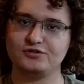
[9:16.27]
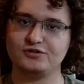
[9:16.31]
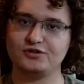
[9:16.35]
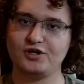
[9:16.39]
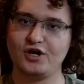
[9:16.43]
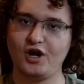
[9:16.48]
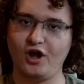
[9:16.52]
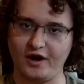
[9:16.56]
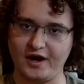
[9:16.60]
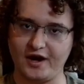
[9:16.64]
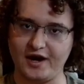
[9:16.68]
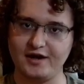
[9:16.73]

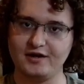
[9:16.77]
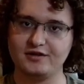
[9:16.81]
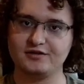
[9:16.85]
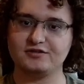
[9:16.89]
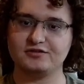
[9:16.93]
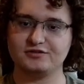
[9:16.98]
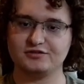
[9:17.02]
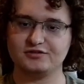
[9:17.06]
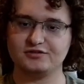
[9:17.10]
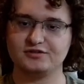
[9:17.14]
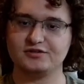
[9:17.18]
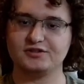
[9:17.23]
all right."
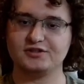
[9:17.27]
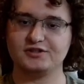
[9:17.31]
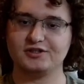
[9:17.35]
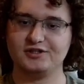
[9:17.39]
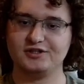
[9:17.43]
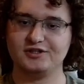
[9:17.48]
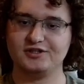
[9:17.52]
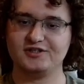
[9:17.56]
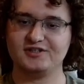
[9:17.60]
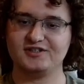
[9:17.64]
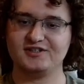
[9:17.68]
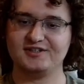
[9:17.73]

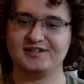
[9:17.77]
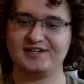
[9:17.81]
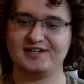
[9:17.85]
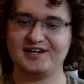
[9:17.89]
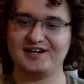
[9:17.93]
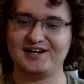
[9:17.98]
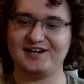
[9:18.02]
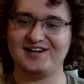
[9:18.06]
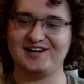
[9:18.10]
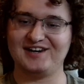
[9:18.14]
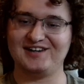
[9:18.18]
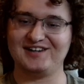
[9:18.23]

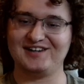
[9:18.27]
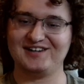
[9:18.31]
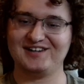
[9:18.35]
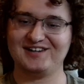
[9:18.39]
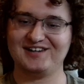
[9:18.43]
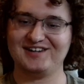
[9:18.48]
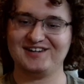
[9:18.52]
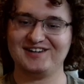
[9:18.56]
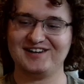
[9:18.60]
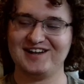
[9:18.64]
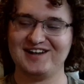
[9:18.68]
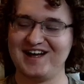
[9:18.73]
Uh,
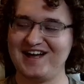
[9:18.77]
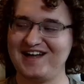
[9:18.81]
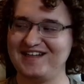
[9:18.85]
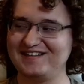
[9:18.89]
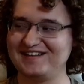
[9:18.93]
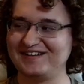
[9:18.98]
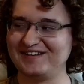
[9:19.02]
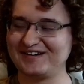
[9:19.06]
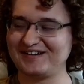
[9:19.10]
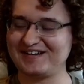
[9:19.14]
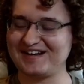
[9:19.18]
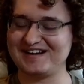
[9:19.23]
and then
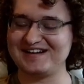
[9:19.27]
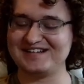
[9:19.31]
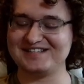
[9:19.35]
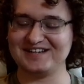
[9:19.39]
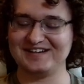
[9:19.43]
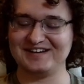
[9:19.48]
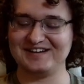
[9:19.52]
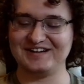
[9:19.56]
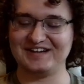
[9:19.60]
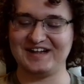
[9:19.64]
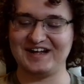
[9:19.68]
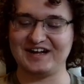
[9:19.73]
looked at each
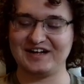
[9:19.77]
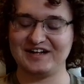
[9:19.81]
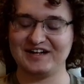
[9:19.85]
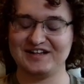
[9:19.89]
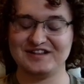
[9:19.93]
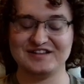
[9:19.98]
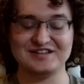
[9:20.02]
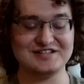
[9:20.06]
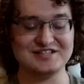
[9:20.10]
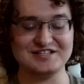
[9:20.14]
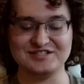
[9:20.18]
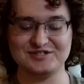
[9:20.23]
other like,
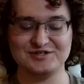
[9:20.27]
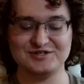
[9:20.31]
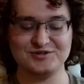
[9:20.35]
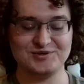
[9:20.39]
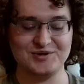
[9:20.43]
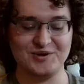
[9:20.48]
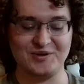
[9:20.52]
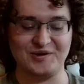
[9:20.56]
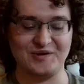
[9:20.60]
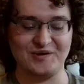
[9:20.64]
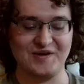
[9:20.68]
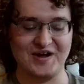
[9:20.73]
"These two
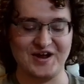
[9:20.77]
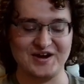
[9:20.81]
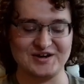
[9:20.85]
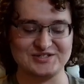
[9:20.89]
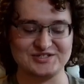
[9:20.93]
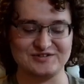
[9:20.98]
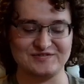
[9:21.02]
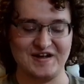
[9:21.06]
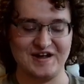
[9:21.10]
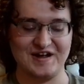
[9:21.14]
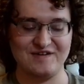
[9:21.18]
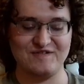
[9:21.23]
don't know how to
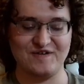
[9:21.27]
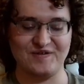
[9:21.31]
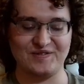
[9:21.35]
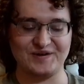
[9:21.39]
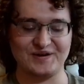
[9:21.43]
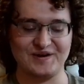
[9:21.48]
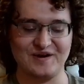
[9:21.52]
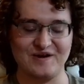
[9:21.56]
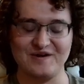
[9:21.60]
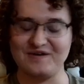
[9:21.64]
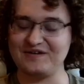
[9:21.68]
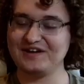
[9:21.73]
survive on their
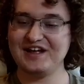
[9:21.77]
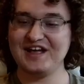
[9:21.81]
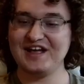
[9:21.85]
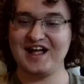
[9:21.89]
own."